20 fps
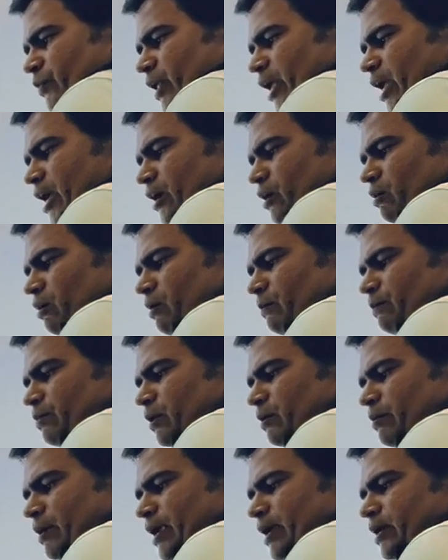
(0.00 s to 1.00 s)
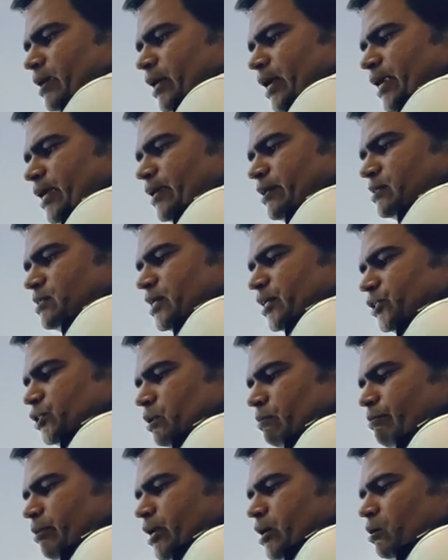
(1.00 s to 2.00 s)
A complement
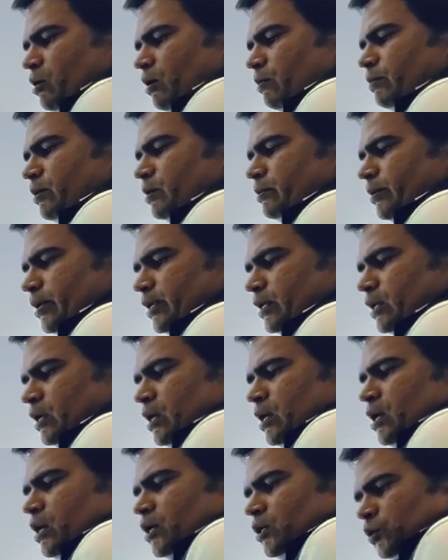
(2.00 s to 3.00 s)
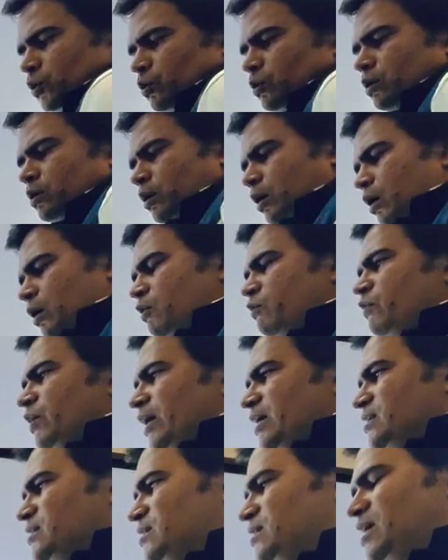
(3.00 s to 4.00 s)
intersection B complement. To a lot of
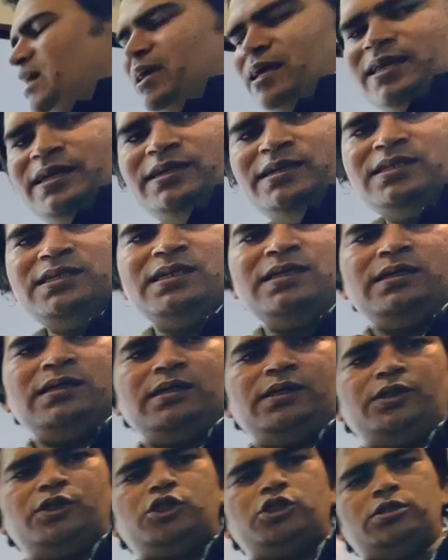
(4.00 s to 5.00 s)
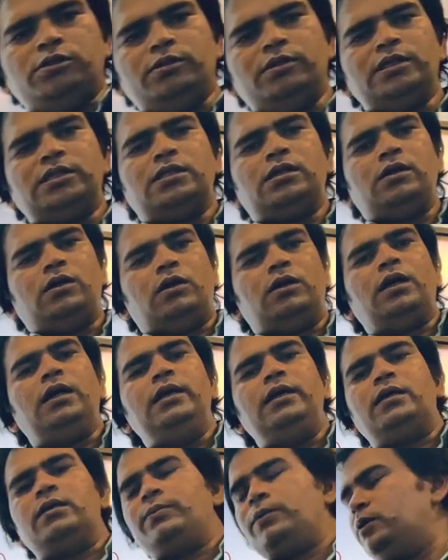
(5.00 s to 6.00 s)
extent, the students are not
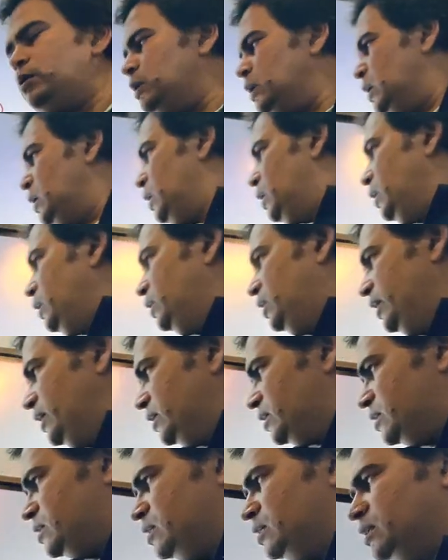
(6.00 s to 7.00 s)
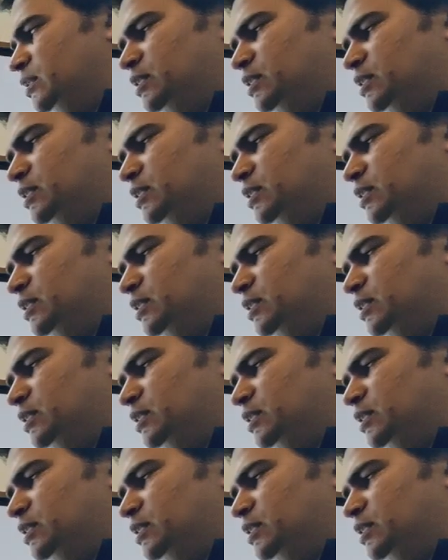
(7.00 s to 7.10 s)
clear about these